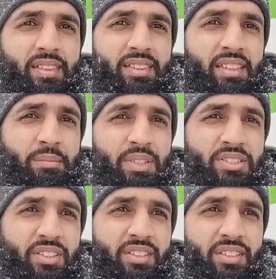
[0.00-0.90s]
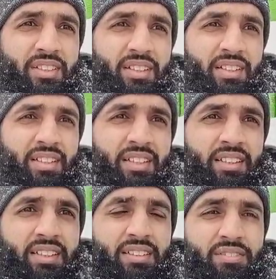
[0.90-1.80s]
see the masjid,
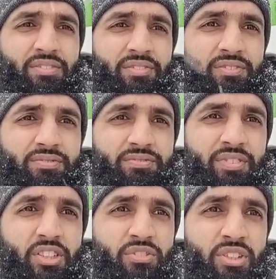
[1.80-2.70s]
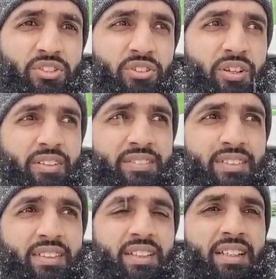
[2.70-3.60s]
fish restaurant,
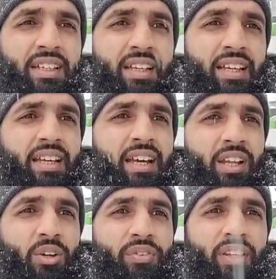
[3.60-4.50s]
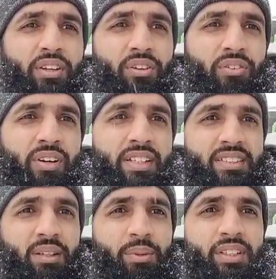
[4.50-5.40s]
and over there on the right
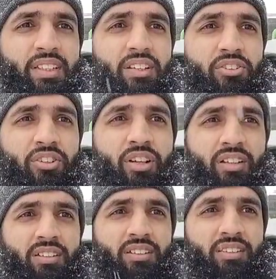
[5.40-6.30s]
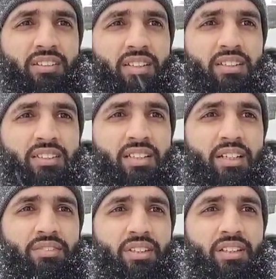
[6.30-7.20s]
side where you see that truck, there's
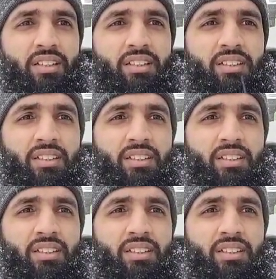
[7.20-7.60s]
another